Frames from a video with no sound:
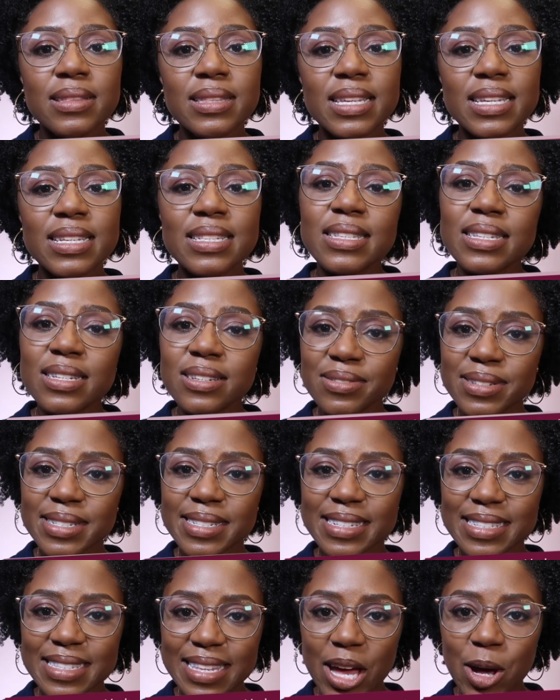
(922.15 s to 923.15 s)
These
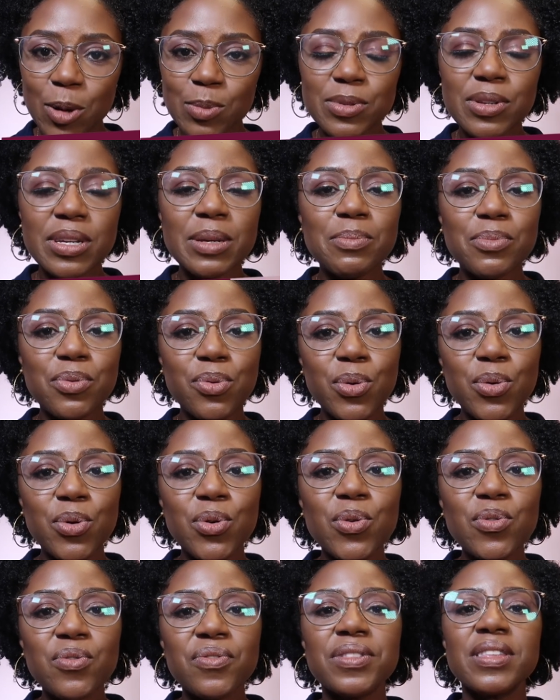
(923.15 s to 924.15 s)
ingredients help to
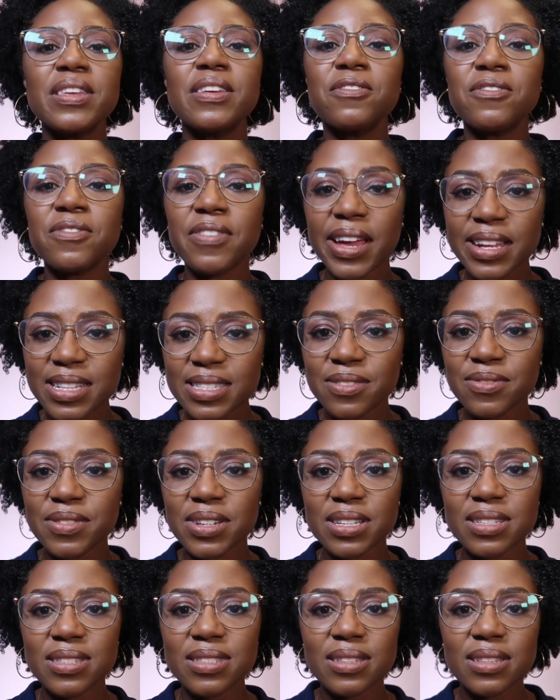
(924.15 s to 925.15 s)
improve the
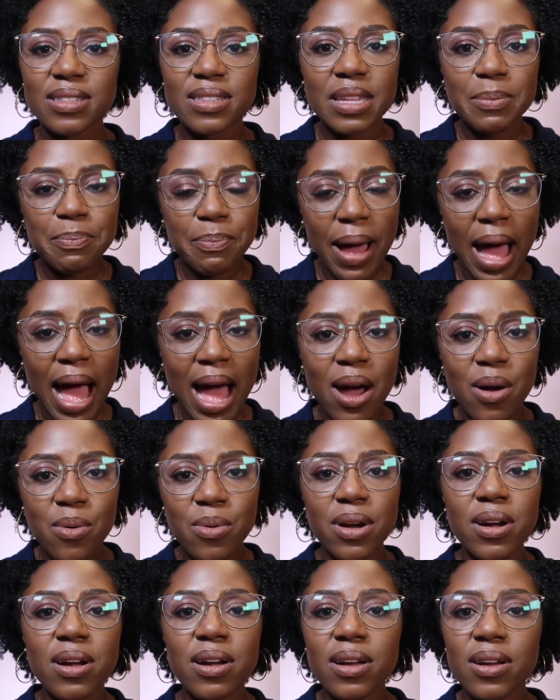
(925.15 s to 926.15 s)
effectiveness, the
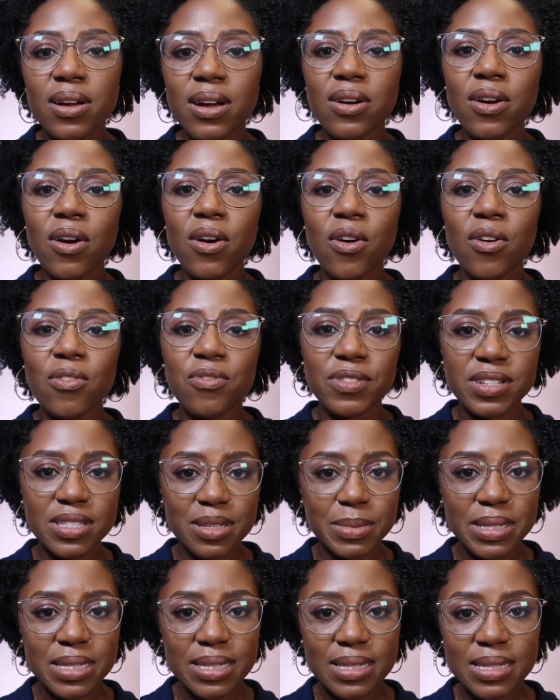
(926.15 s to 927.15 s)
power of
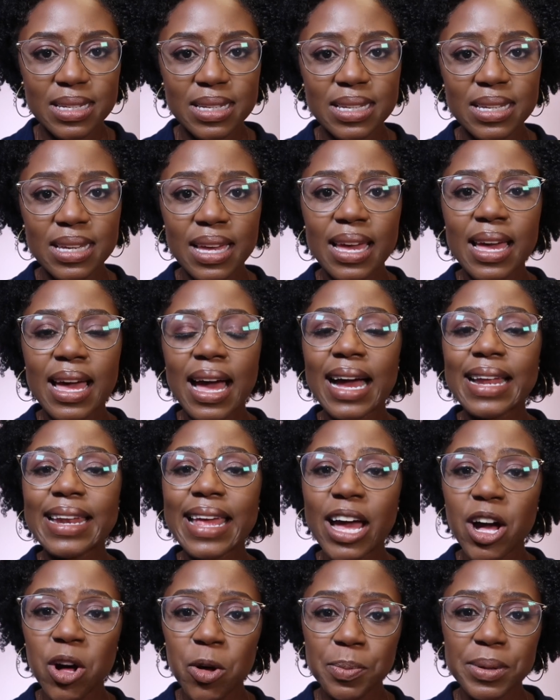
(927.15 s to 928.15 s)
vitamin C and
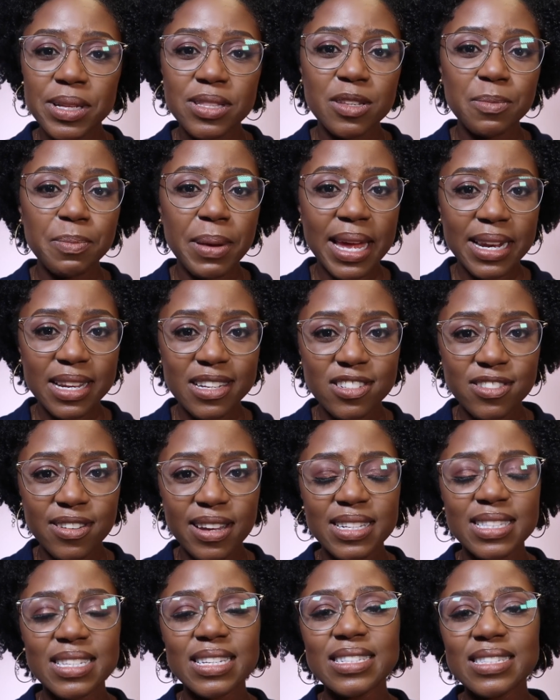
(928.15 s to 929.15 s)
help it to
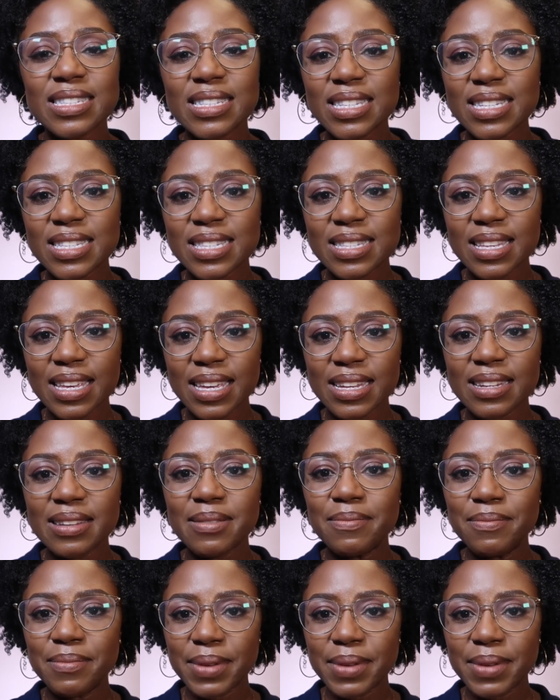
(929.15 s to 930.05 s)
penetrate into the skin